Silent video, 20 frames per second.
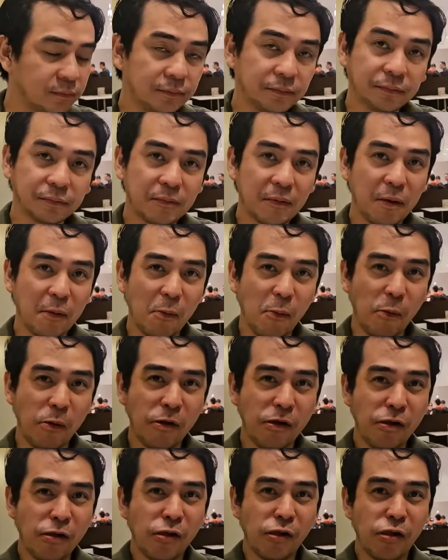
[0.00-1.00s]
the three, this
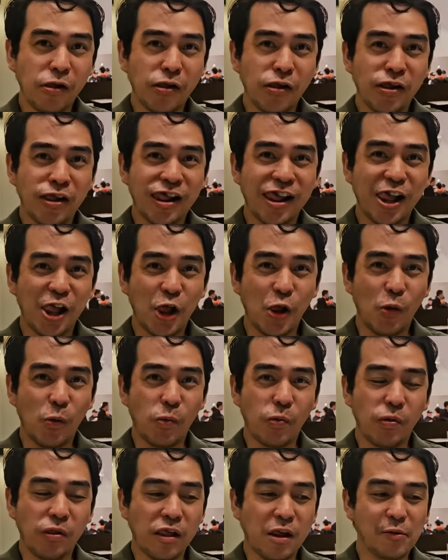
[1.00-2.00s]
is probably the hardest.